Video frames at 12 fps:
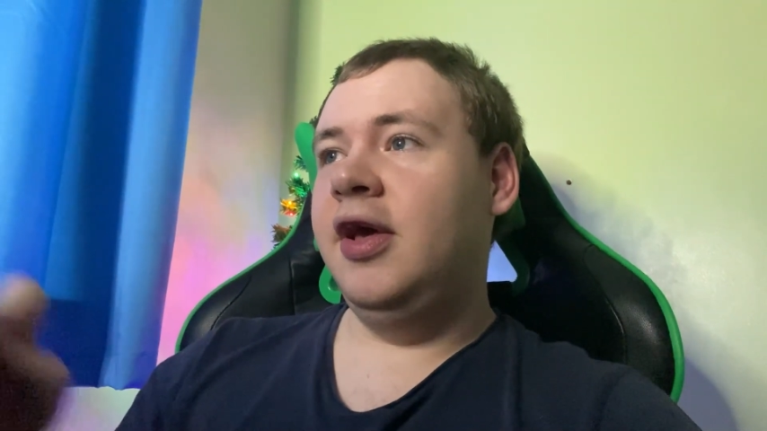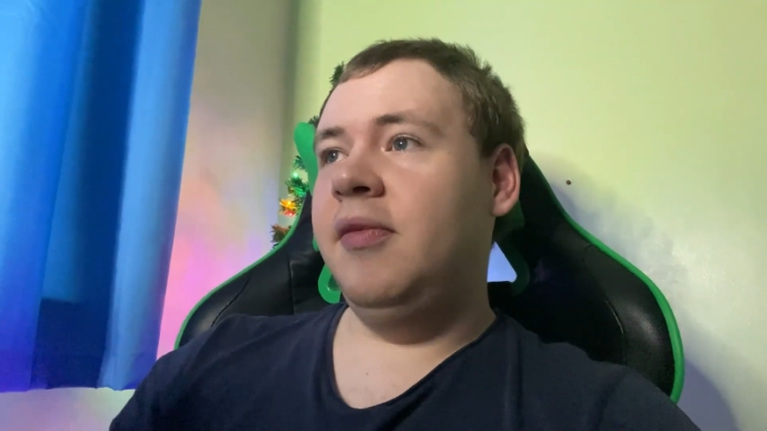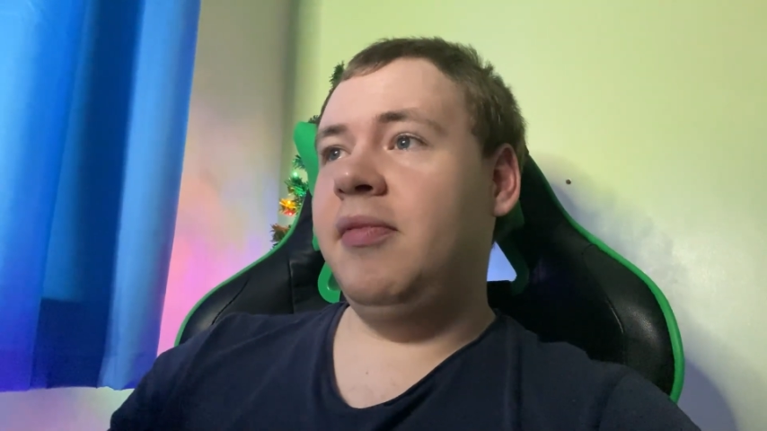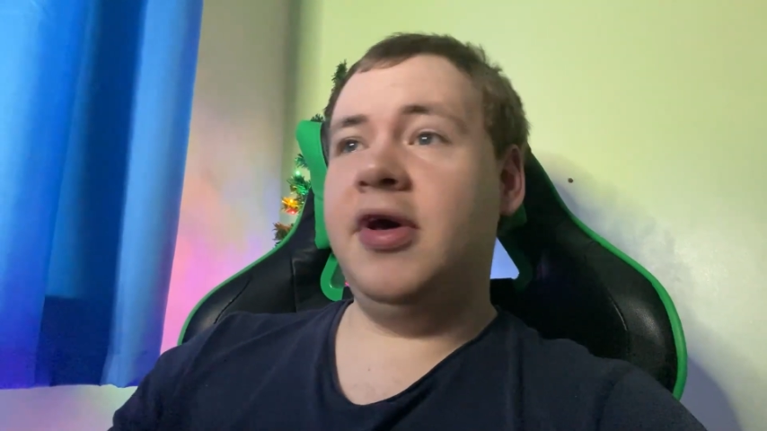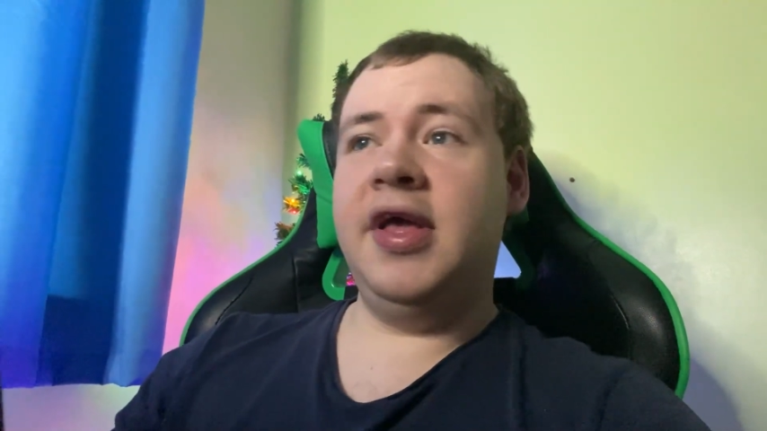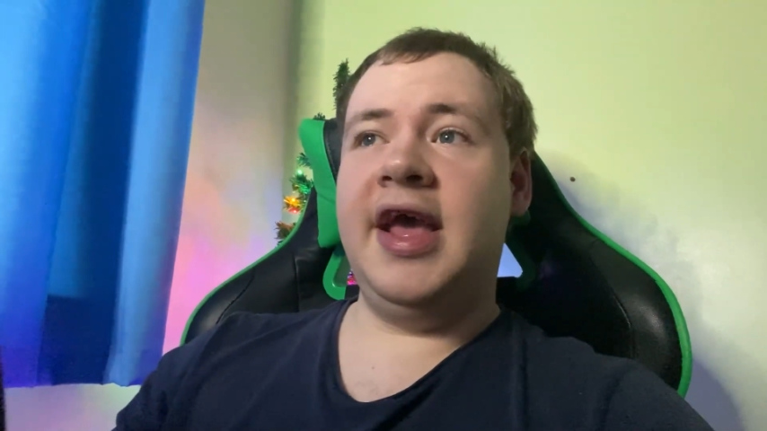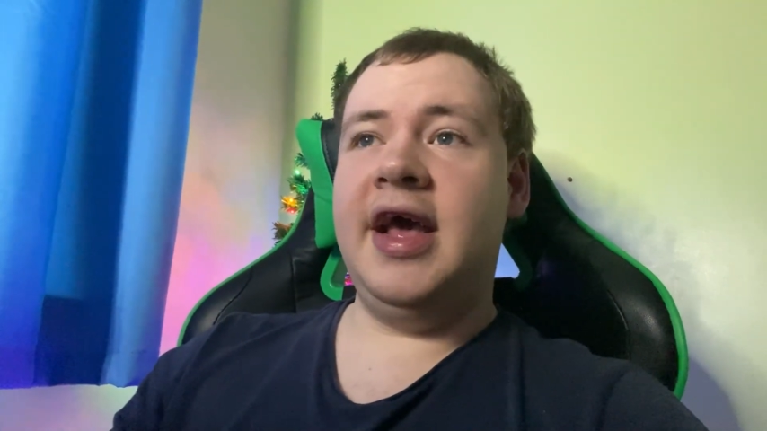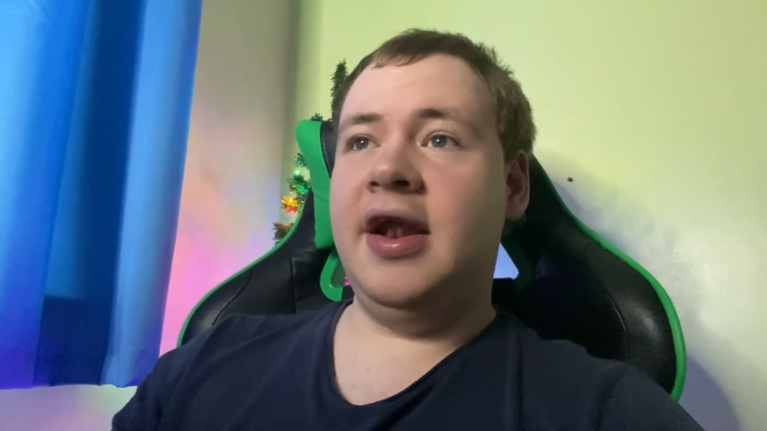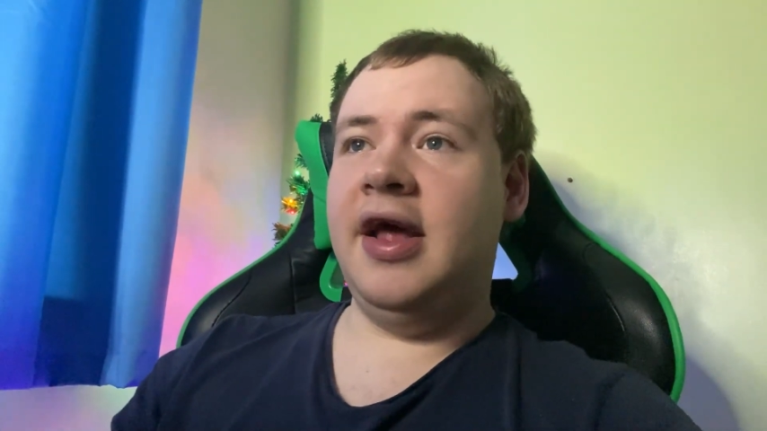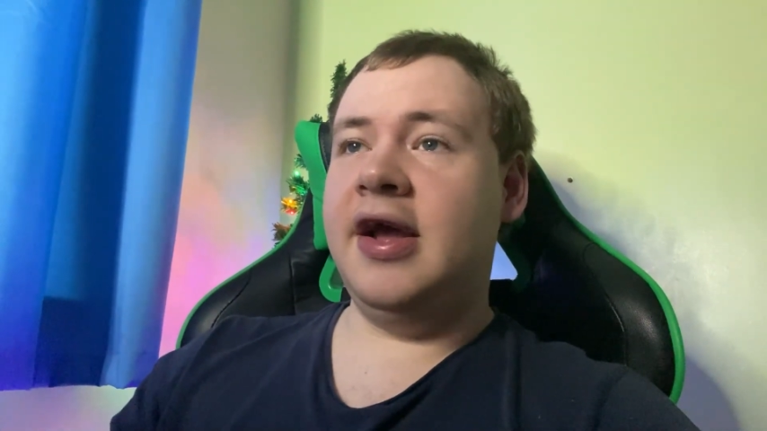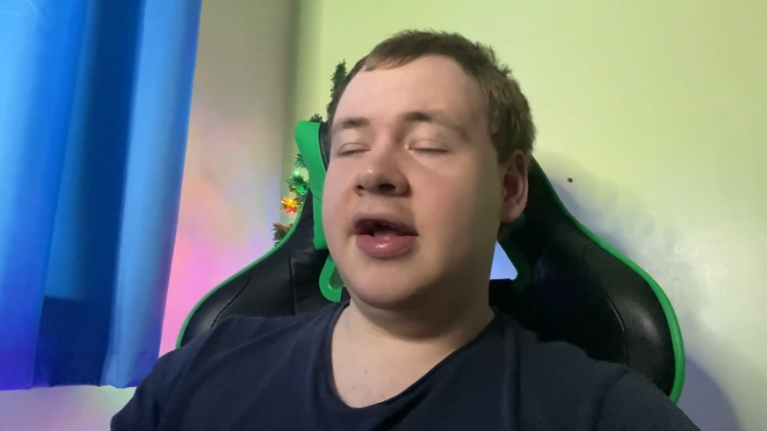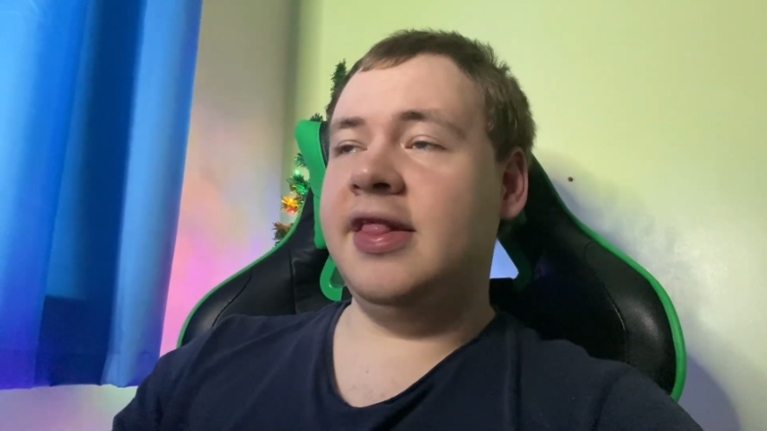But yeah,
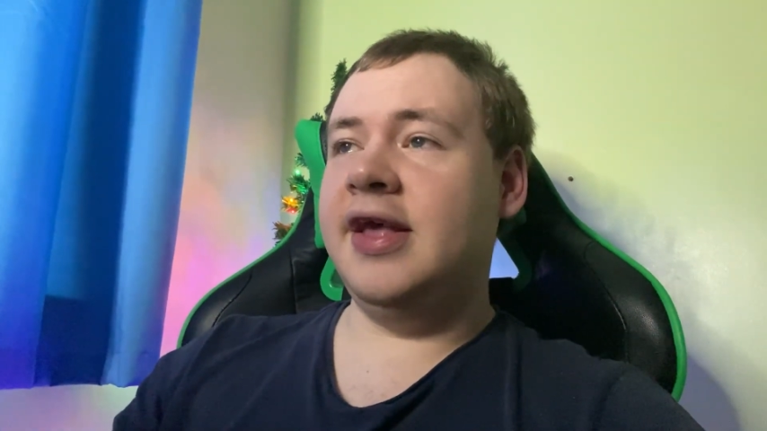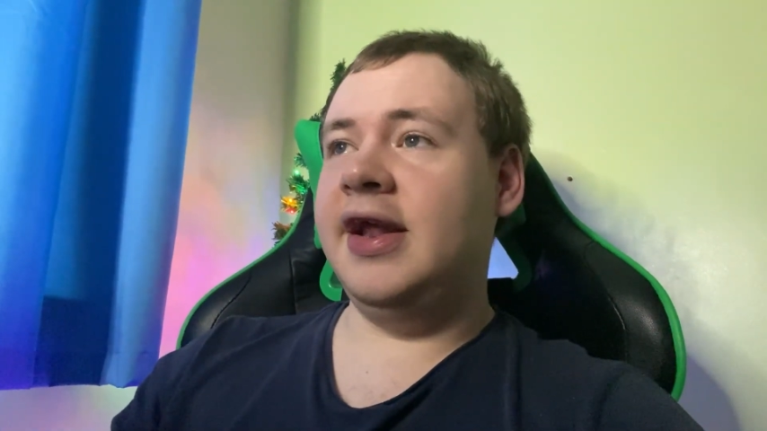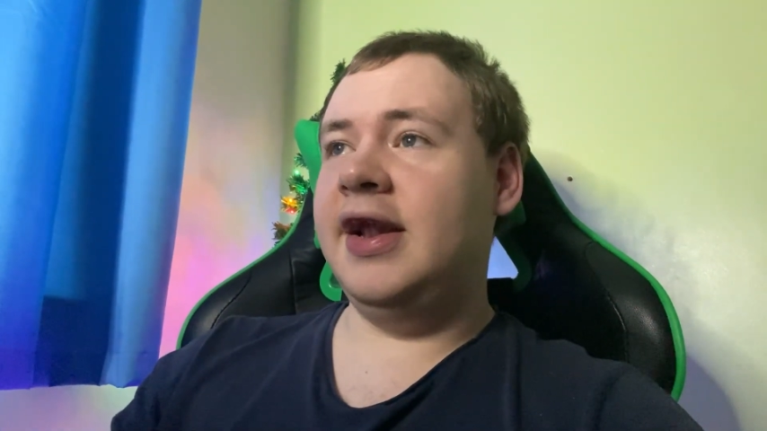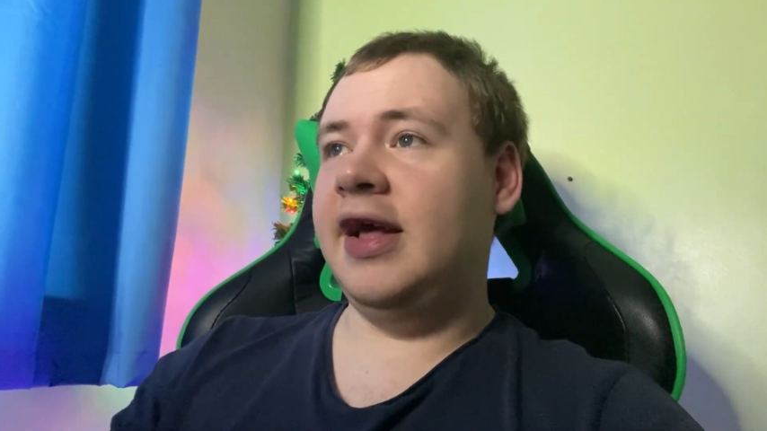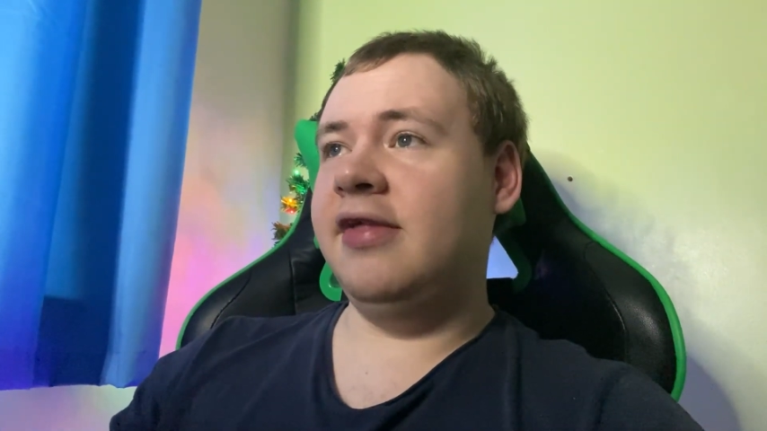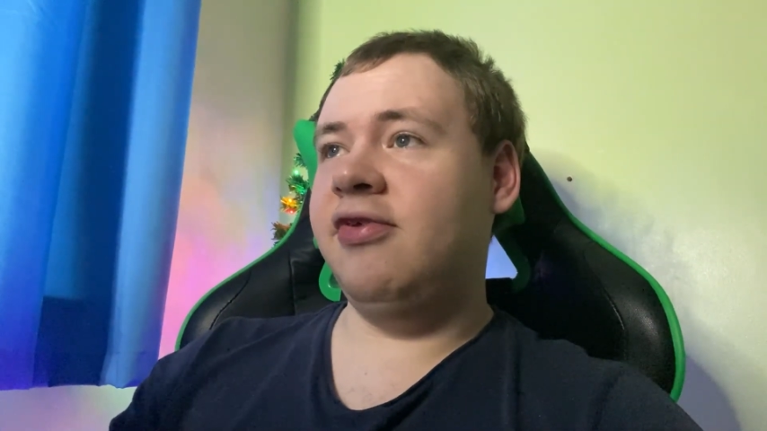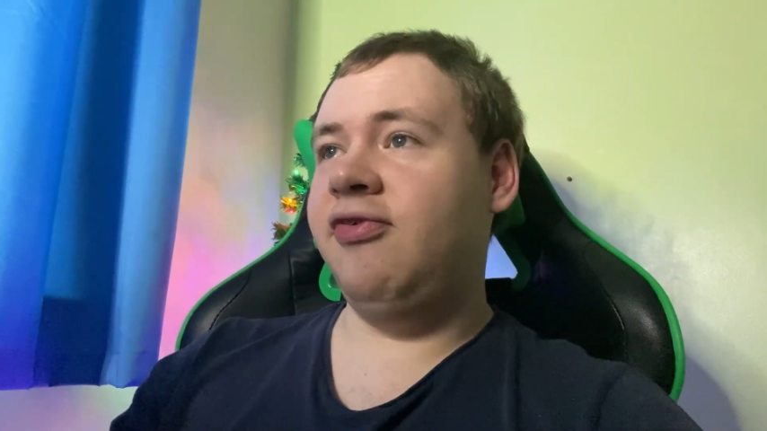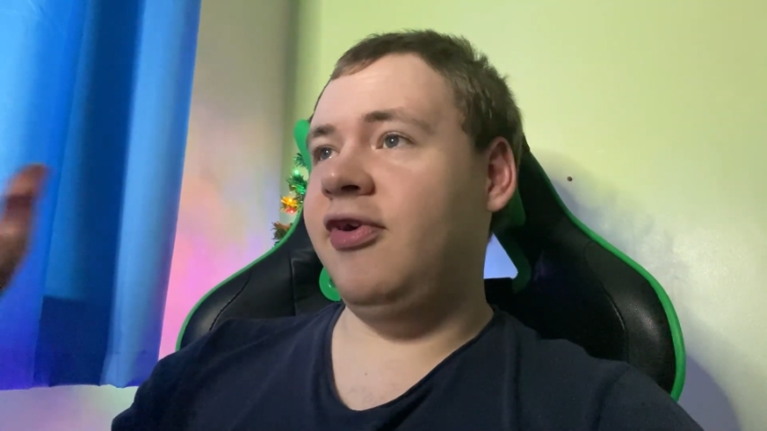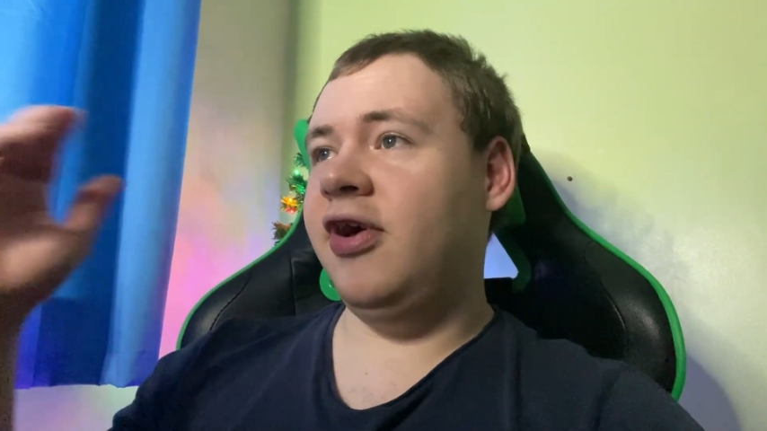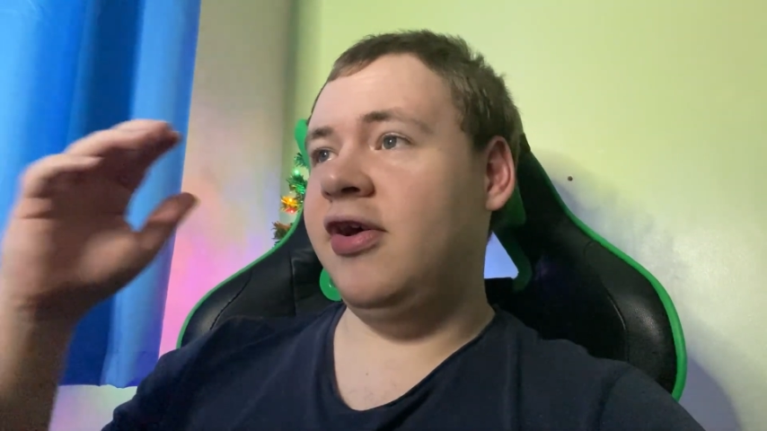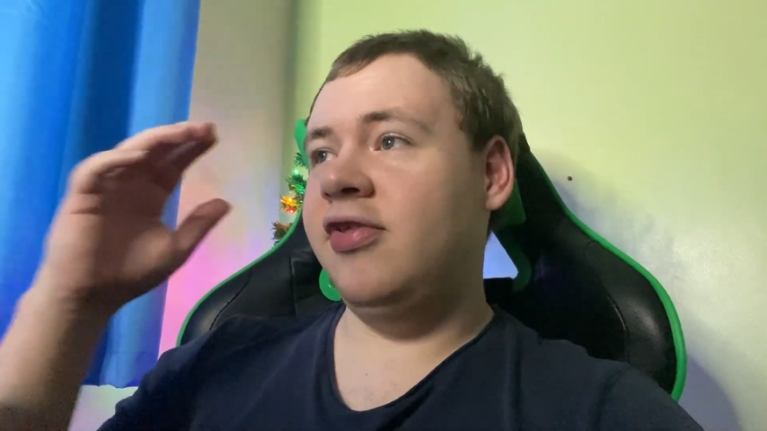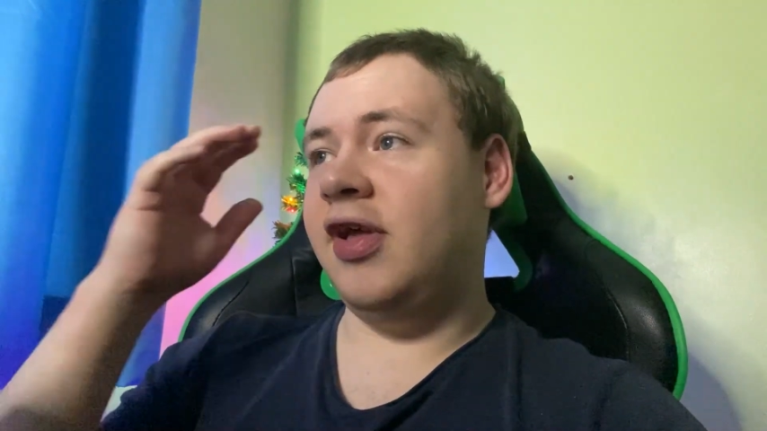like I said, last to
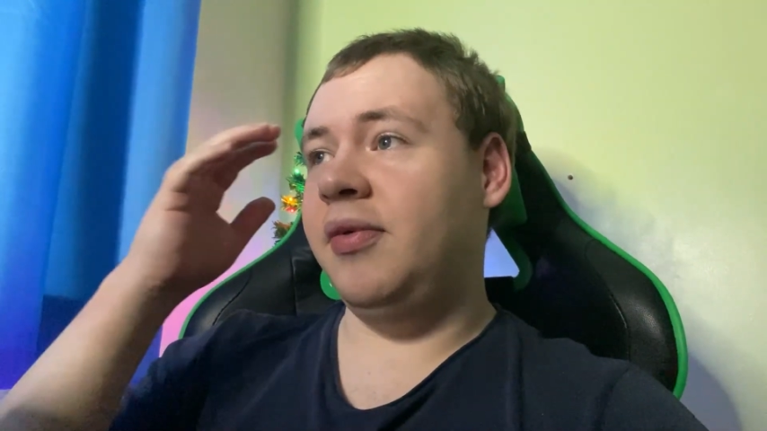first,